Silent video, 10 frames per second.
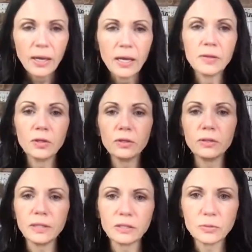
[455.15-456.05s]
And the good
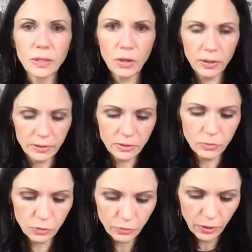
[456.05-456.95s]
thing is we all get to
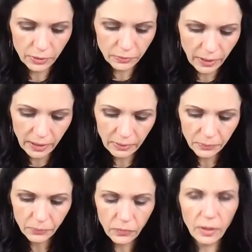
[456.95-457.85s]
move on, right?
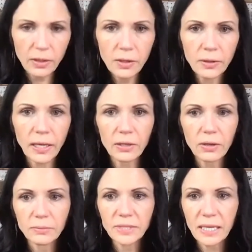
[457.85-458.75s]
Okay,
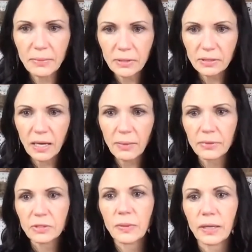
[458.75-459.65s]
y'all, I'm taping the top of
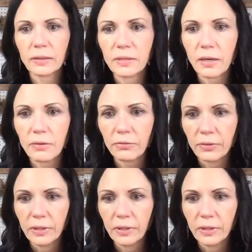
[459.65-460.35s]
this box off.